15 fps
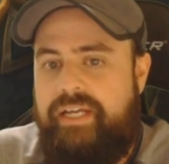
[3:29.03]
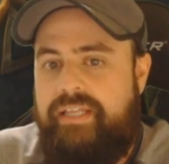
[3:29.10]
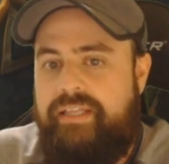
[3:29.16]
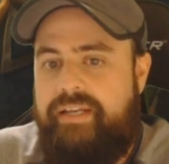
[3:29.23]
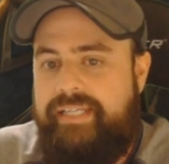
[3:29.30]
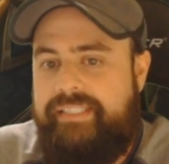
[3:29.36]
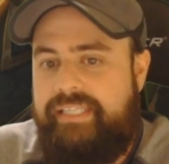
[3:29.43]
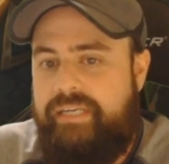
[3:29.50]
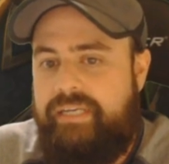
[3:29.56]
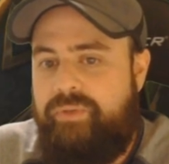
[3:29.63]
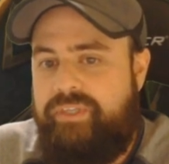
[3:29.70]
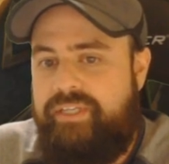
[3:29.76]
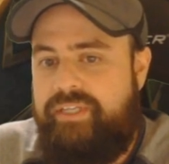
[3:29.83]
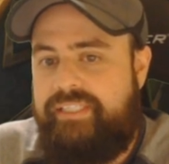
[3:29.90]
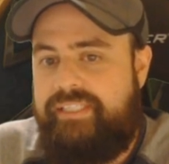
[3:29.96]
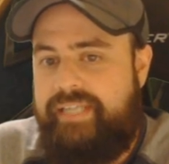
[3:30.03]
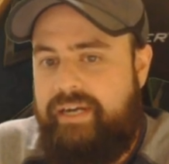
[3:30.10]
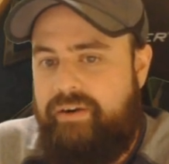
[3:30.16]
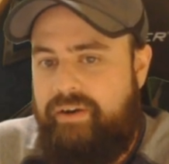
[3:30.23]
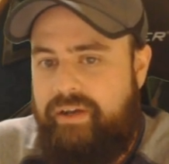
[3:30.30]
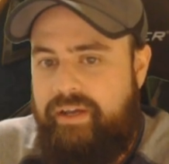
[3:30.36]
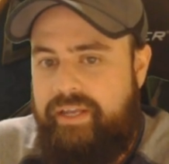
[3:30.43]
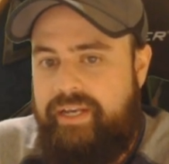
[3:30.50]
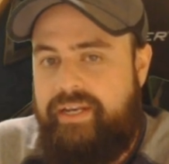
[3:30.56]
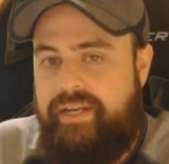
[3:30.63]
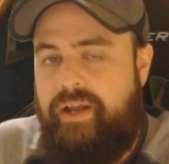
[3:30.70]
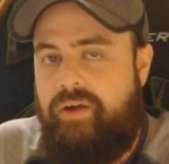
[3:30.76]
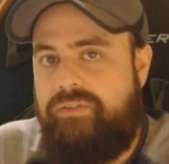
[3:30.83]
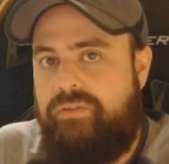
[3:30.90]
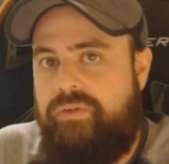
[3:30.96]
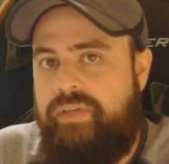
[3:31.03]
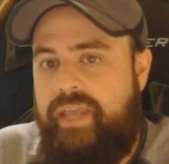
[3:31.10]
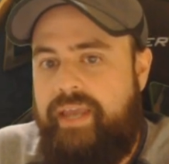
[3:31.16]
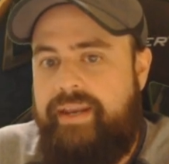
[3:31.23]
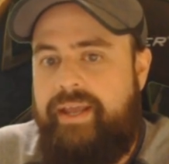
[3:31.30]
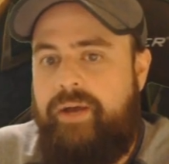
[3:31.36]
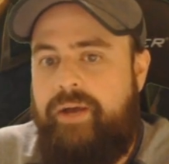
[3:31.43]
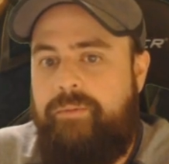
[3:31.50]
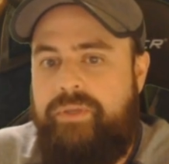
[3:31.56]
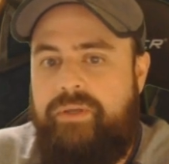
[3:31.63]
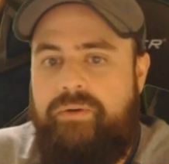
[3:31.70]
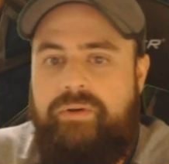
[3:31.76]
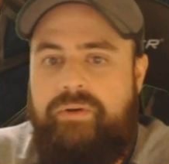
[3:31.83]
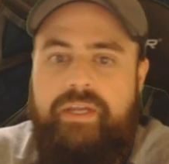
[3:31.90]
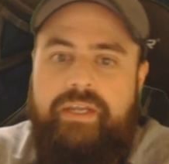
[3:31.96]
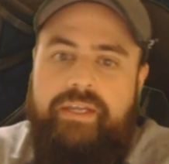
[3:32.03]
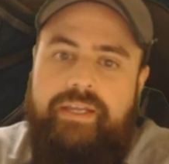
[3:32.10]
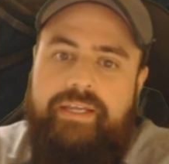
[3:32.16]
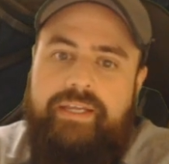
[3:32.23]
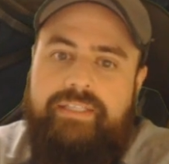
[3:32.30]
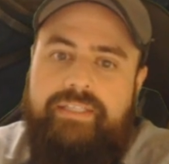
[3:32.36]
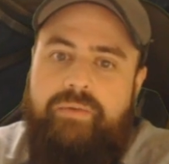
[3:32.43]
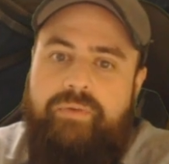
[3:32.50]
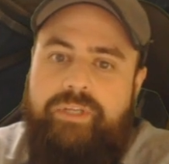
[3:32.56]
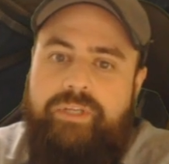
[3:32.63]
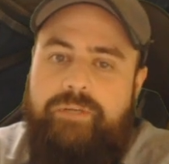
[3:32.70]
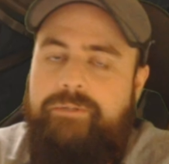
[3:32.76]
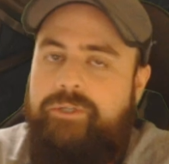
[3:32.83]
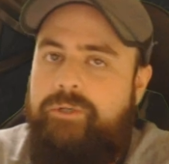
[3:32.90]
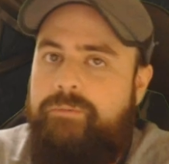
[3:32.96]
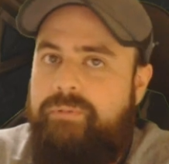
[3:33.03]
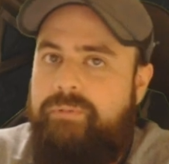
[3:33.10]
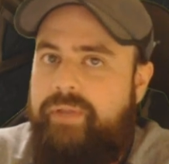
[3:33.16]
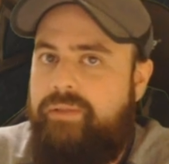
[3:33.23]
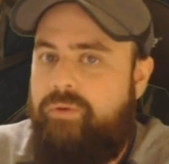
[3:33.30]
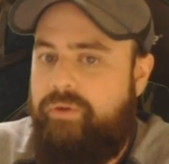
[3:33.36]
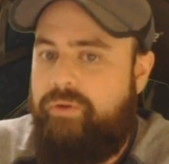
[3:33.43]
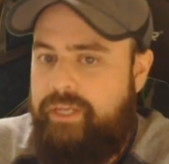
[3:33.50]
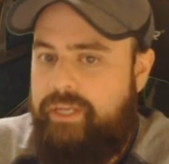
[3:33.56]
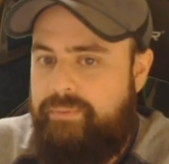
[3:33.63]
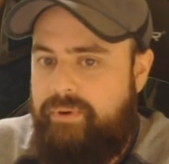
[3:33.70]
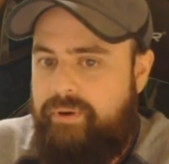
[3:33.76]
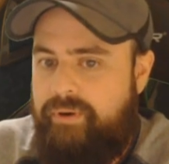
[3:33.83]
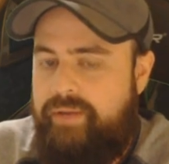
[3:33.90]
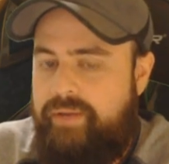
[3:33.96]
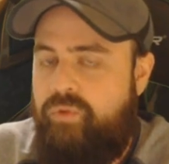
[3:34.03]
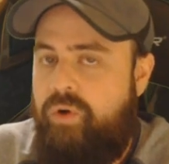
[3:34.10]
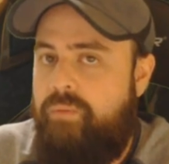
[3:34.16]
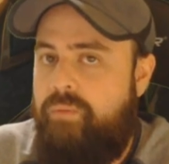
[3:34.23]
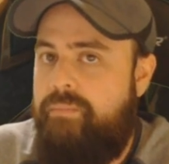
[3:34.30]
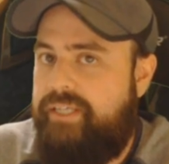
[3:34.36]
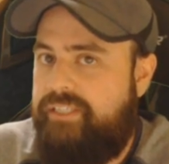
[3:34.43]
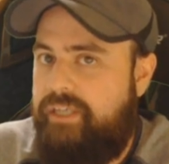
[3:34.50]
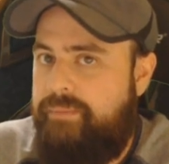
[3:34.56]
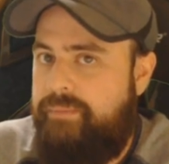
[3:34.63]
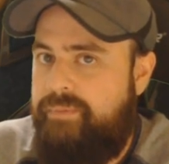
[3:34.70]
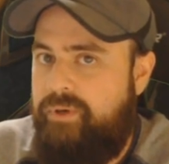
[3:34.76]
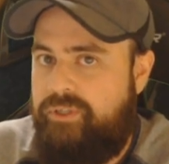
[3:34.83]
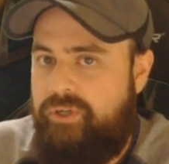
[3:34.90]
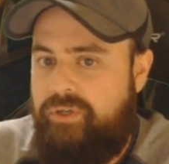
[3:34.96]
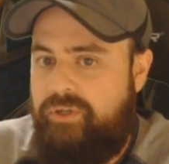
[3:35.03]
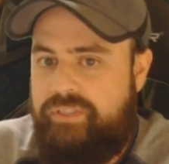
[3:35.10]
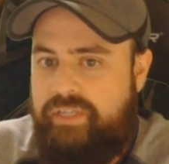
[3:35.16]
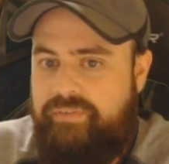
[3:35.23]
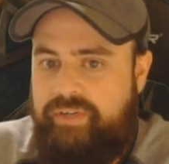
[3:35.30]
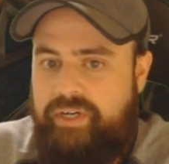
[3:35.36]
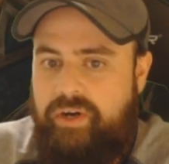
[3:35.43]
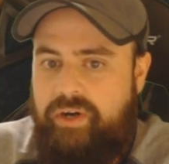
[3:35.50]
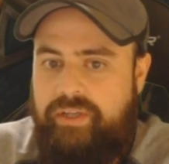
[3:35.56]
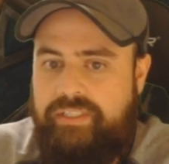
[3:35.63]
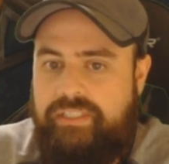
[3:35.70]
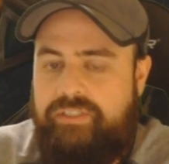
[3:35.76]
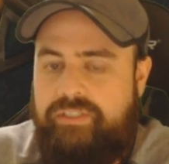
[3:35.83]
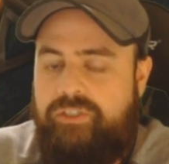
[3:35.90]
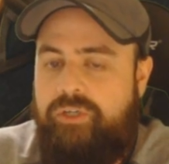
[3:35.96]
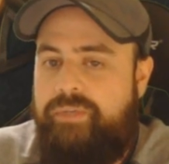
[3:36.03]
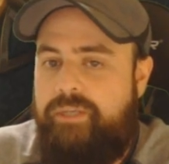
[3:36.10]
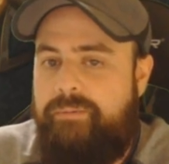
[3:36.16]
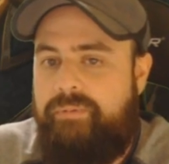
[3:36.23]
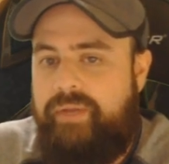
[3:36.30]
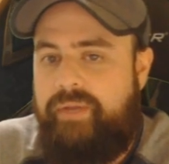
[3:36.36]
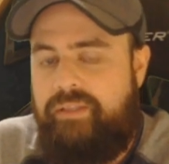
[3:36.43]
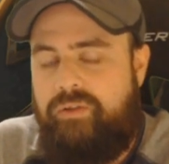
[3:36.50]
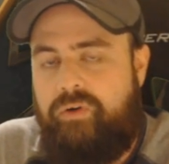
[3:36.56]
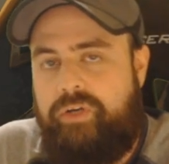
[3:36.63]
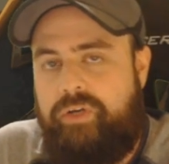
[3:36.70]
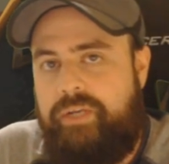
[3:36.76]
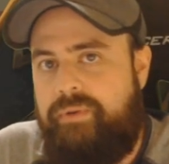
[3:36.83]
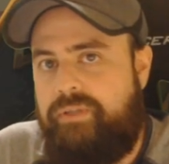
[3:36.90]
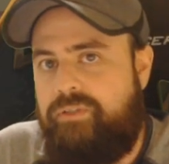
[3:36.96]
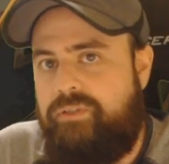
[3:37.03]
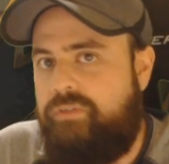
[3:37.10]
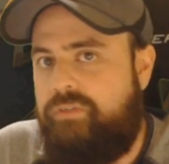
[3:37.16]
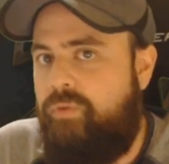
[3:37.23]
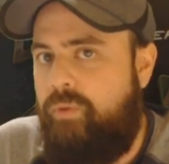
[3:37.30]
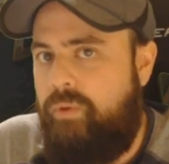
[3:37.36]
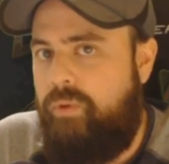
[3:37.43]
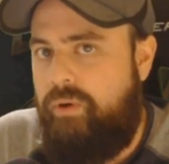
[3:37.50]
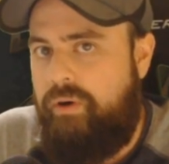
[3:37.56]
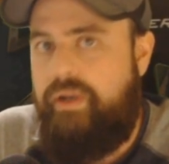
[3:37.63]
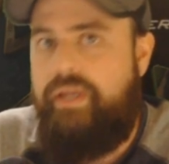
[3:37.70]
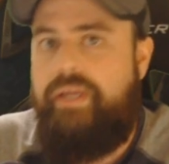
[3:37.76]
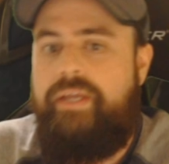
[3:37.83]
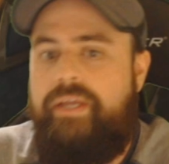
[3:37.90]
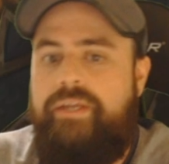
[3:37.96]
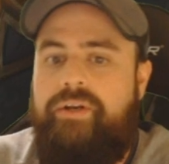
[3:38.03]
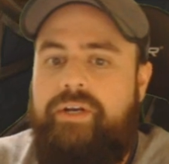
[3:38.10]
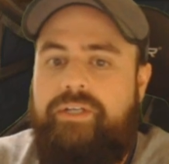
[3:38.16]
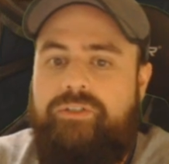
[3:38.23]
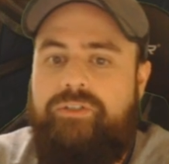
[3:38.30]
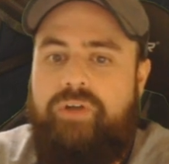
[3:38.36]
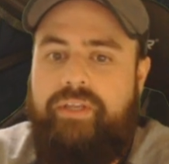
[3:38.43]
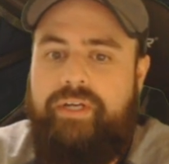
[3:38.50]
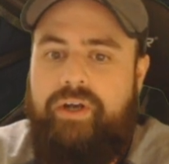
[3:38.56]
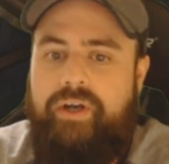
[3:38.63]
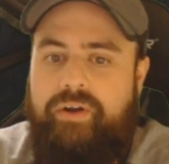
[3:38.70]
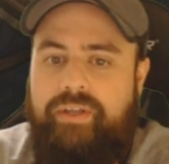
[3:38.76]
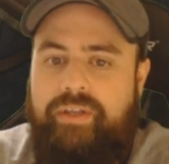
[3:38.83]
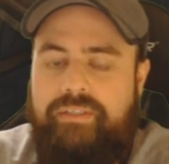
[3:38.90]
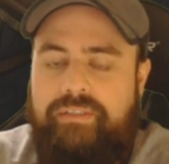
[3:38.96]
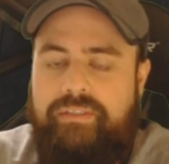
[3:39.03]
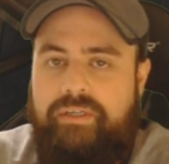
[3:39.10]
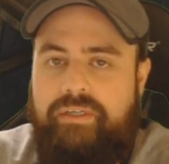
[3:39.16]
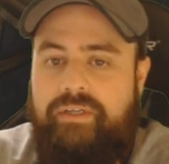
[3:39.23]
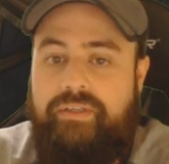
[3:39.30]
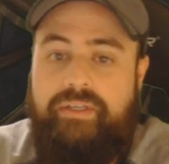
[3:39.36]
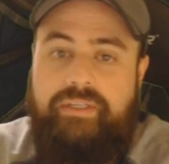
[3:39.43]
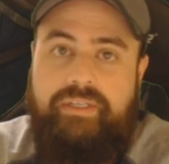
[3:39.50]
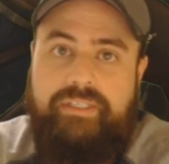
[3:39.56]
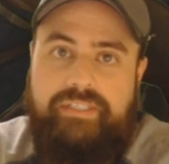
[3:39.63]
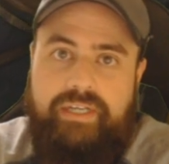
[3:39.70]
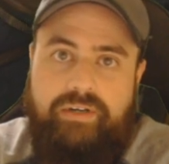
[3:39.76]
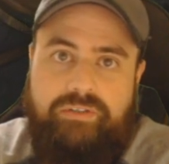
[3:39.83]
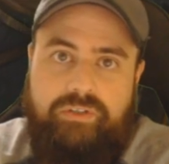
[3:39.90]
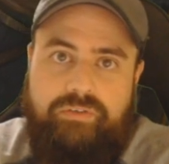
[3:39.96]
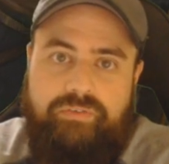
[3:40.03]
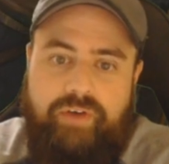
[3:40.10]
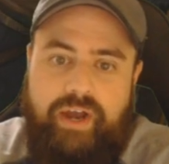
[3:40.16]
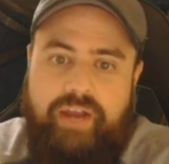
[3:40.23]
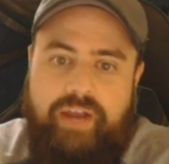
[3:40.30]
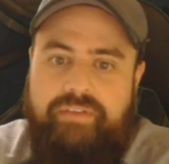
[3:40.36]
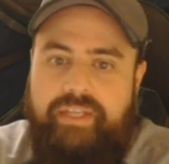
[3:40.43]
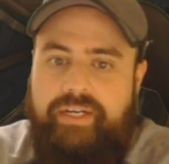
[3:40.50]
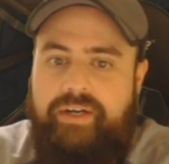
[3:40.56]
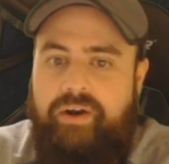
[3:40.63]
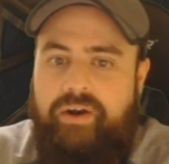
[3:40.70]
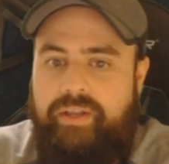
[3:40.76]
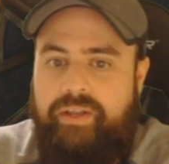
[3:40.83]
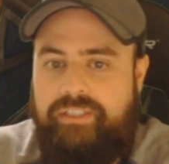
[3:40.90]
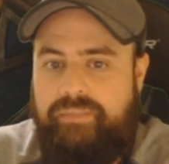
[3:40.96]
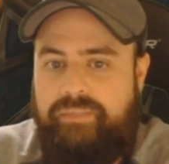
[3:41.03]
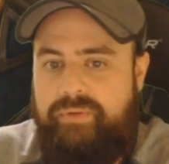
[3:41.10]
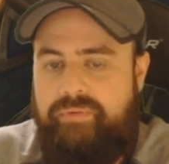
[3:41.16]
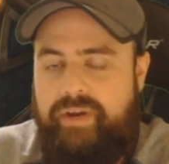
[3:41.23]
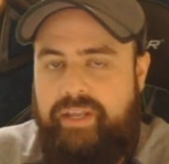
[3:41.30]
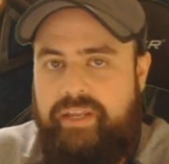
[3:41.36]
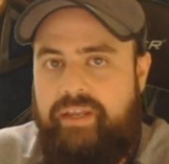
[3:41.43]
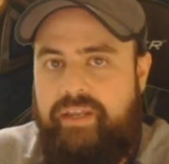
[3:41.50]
The nice thing with Ysera, and it also can help you, is that when you do play Lore Keeper, it won't mess up your turn 7 Guardians. Assuming you played the Lore Keeper on turn 4, you're going to draw the Guardian or the Ysera turn 5, and then Guardians will be ready